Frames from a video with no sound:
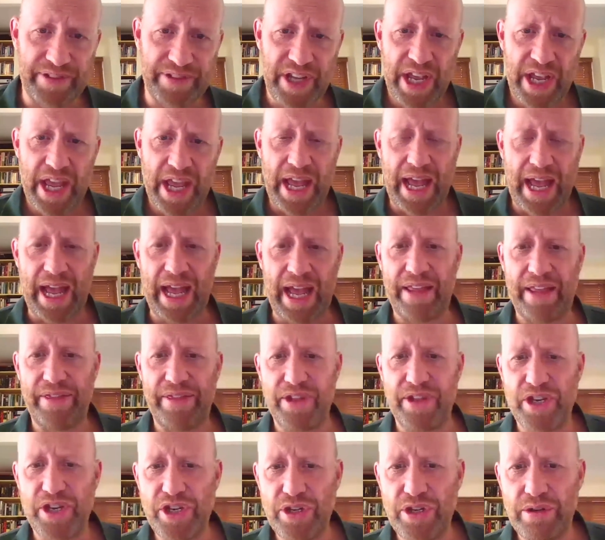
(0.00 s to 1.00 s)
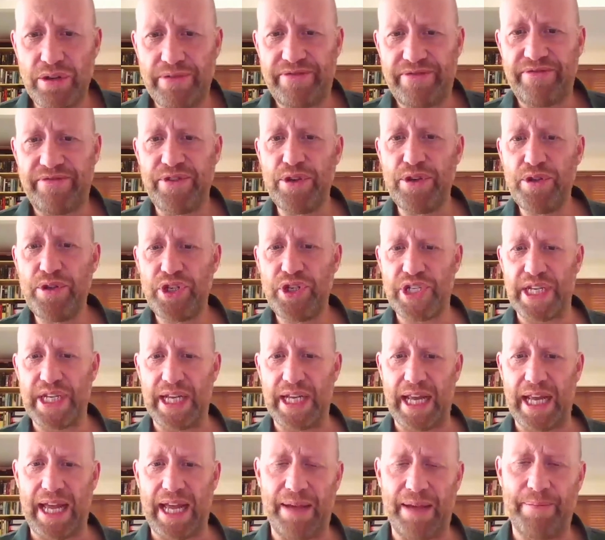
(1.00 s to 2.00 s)
and the new Fuji
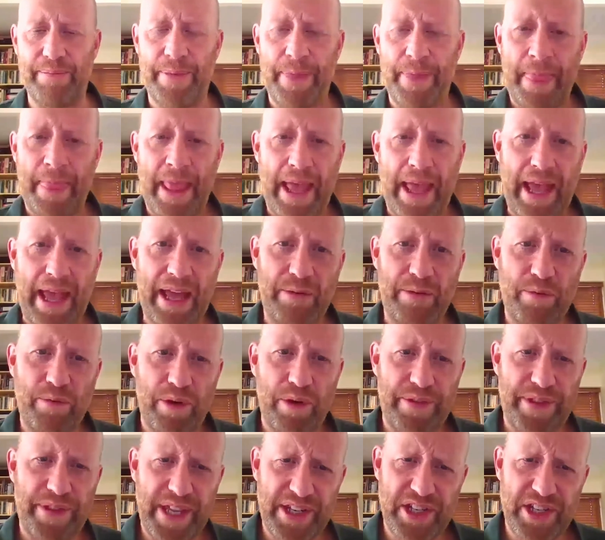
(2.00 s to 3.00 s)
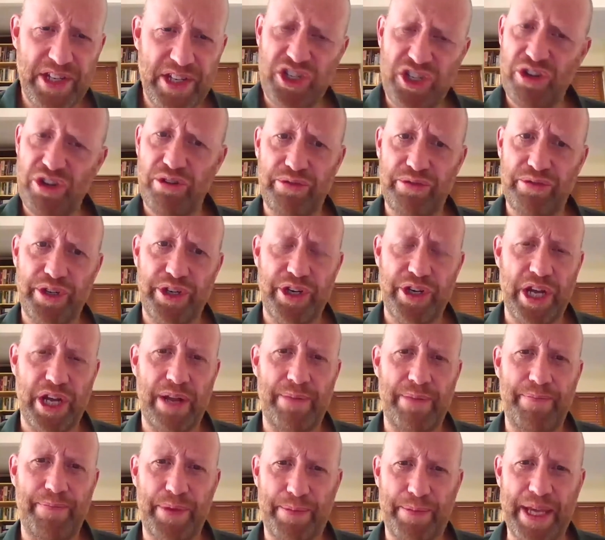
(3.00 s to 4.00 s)
LAM. And these are children
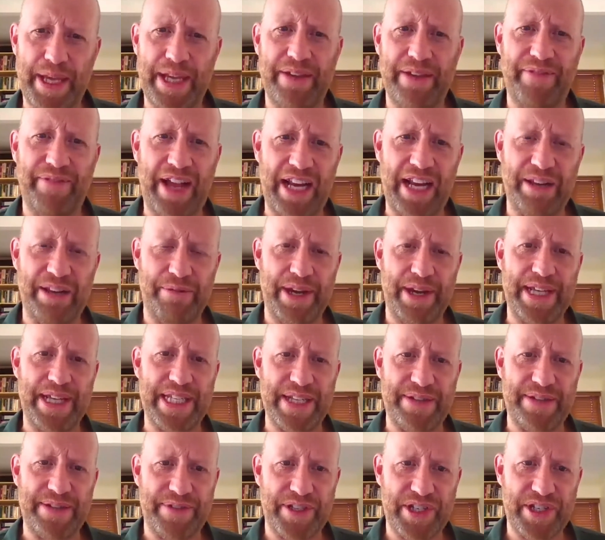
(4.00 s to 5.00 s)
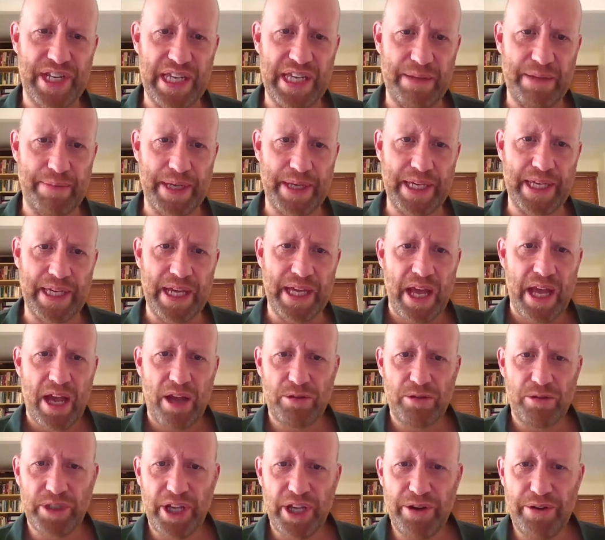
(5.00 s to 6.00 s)
being evaluated for TB, and
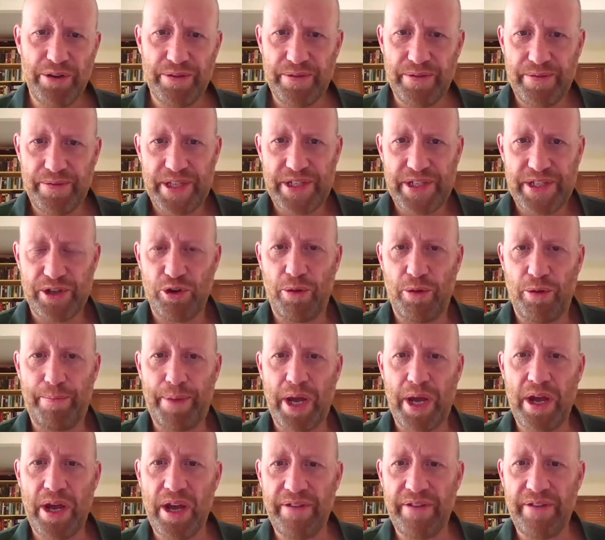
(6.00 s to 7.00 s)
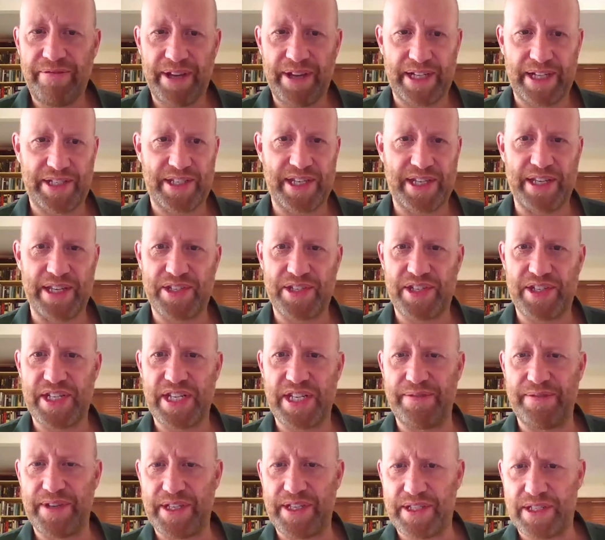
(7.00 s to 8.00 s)
although these are not perfect sensitivity
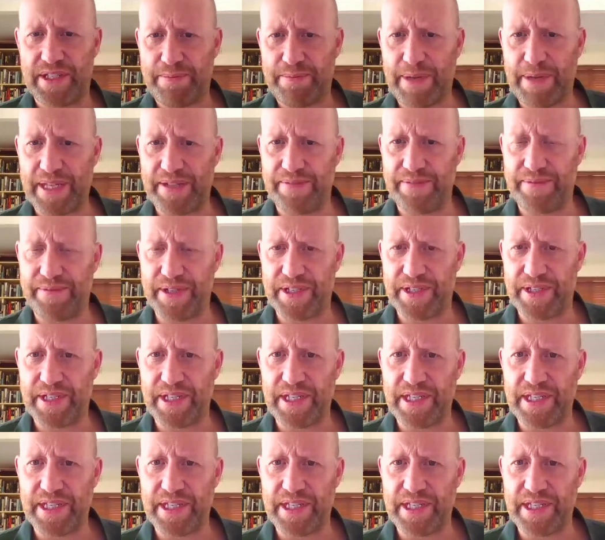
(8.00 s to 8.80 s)
and specificities,